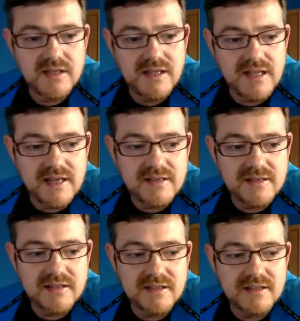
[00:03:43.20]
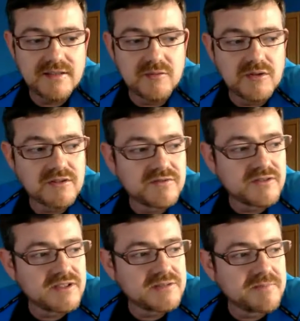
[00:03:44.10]
Yeah, I work
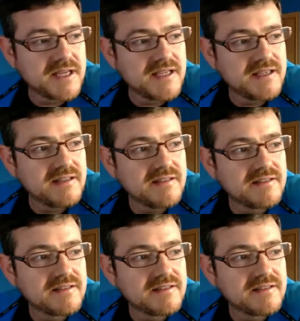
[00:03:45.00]
from Spain,